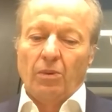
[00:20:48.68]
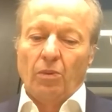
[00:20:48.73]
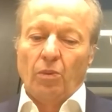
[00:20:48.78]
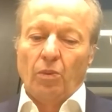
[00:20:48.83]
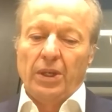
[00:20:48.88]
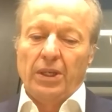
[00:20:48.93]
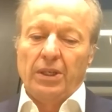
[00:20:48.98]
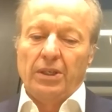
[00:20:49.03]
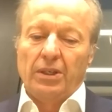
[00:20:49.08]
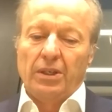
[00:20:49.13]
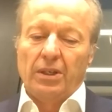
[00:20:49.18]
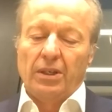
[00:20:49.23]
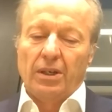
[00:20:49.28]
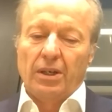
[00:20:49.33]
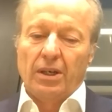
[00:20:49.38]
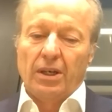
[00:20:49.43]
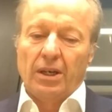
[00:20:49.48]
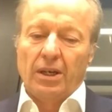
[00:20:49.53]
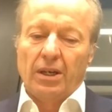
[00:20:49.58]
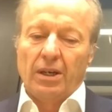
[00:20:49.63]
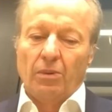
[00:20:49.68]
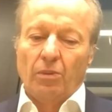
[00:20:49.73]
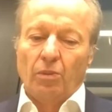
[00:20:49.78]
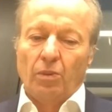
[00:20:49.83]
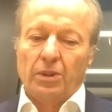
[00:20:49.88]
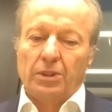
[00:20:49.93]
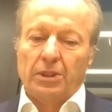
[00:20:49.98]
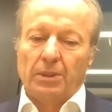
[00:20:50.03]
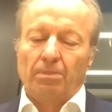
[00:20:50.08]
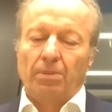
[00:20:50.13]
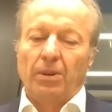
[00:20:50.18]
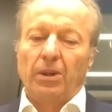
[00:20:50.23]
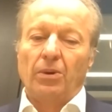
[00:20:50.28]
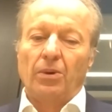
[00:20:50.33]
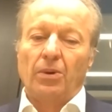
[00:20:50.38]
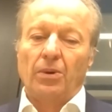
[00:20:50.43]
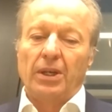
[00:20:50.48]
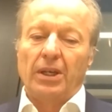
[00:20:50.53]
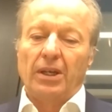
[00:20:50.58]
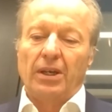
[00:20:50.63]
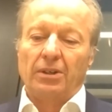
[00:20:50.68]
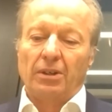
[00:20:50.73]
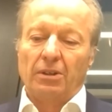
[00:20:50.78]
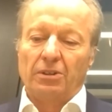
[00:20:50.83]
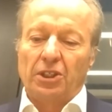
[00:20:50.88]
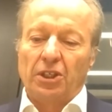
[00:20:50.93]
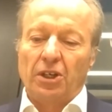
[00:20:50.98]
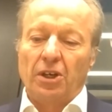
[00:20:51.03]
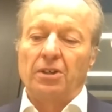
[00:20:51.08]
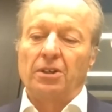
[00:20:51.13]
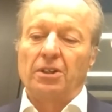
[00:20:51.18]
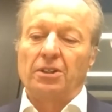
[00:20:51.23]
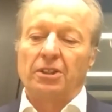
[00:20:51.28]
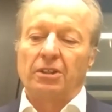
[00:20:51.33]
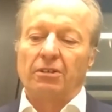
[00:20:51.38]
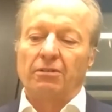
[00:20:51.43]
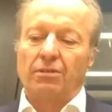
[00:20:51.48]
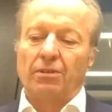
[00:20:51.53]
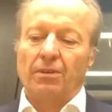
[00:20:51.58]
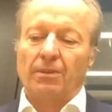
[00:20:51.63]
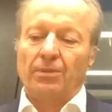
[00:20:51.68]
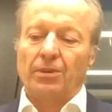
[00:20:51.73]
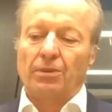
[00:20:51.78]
we would employ an alternative